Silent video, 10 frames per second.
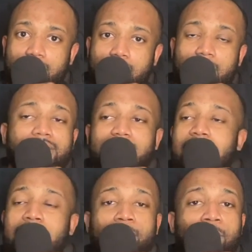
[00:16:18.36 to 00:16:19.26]
Listen,
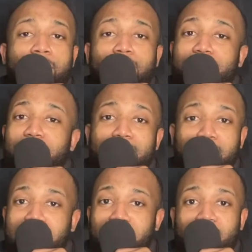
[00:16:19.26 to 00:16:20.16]
I know I'm not the only
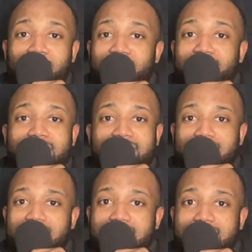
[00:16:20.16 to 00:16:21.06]
one going through these
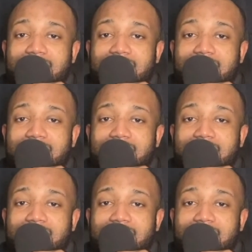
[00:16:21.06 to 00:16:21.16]
things.